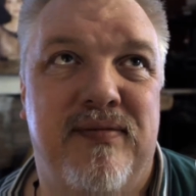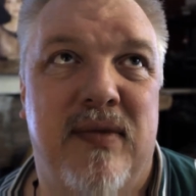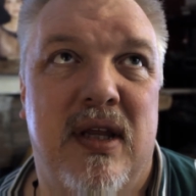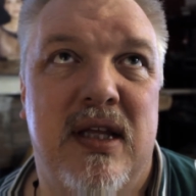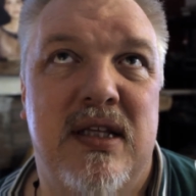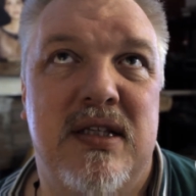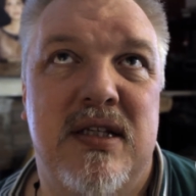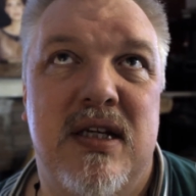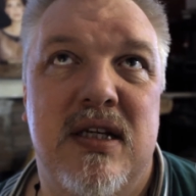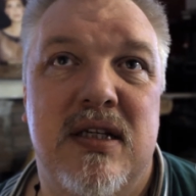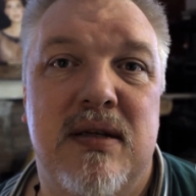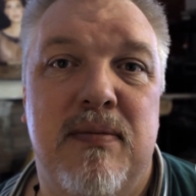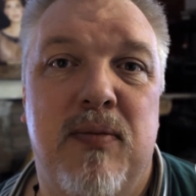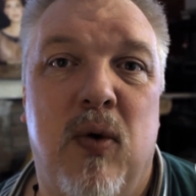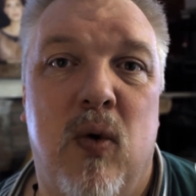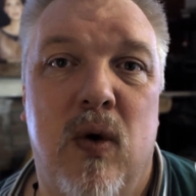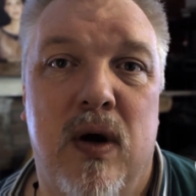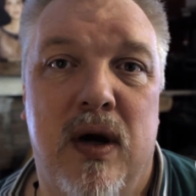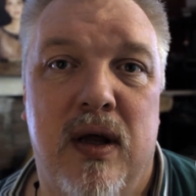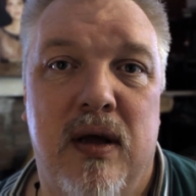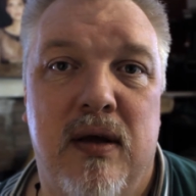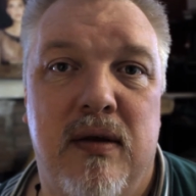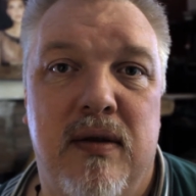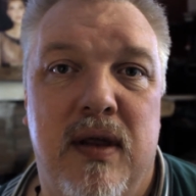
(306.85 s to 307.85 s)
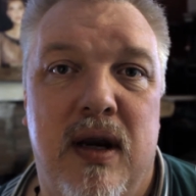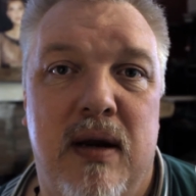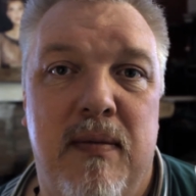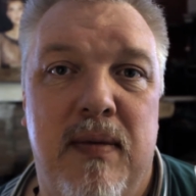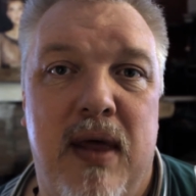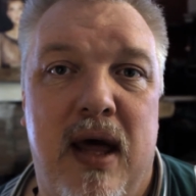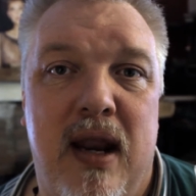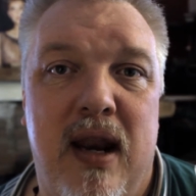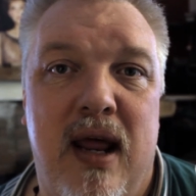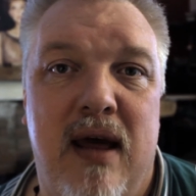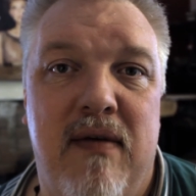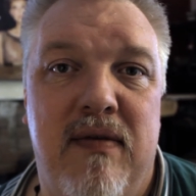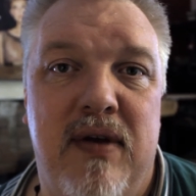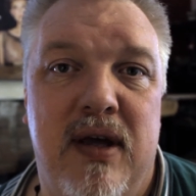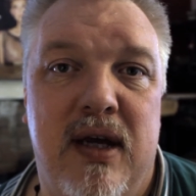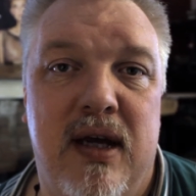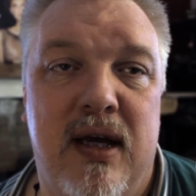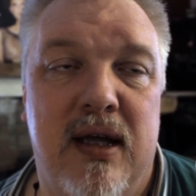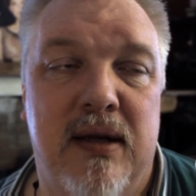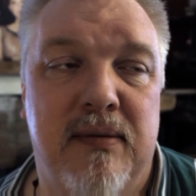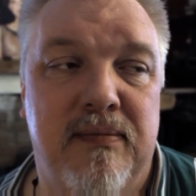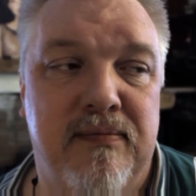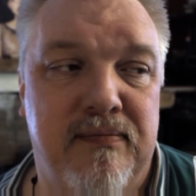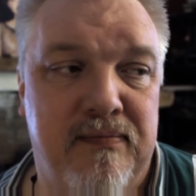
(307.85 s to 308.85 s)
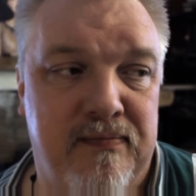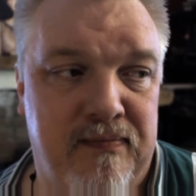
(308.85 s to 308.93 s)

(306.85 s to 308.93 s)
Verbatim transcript: It's disappointing that I'm that heavy again.